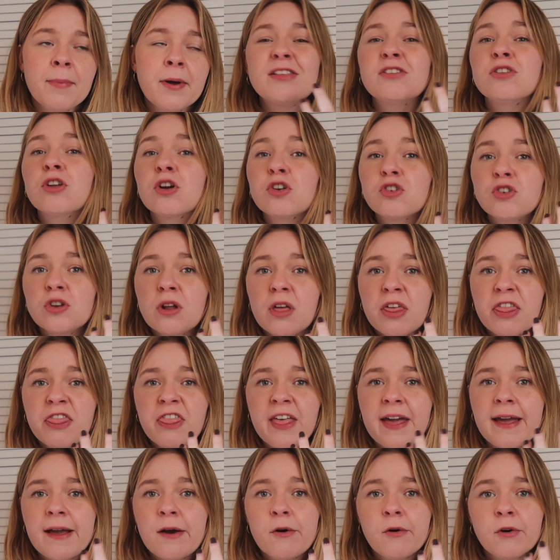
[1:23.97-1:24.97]
It's not too
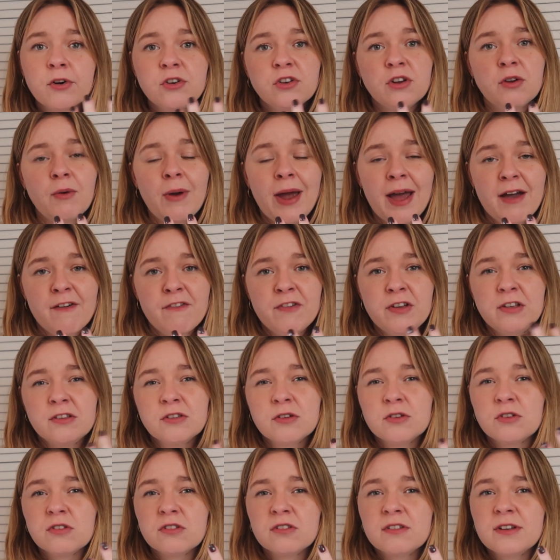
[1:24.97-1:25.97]
thick or too heavy,
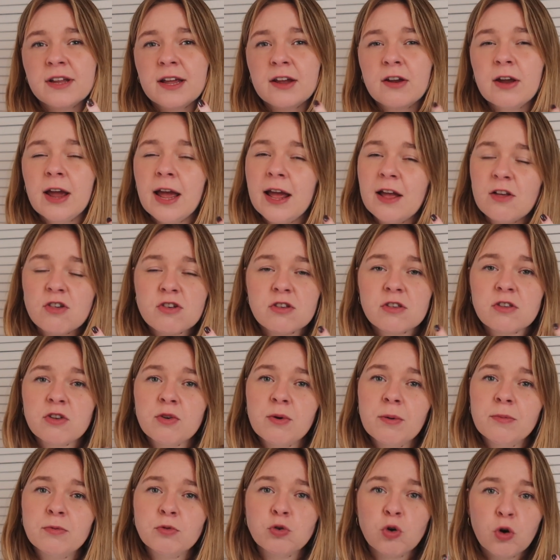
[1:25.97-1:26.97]
so it doesn't take ages
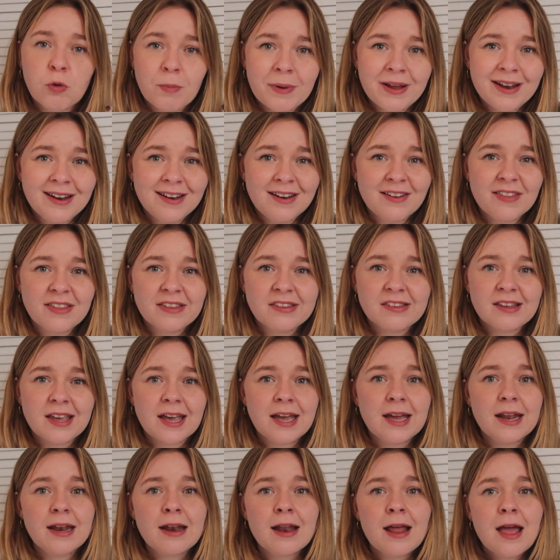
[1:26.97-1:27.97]
to absorb into the
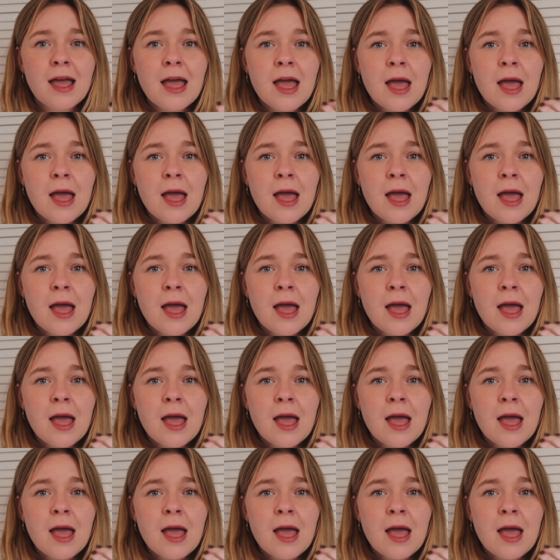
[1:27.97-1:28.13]
skin,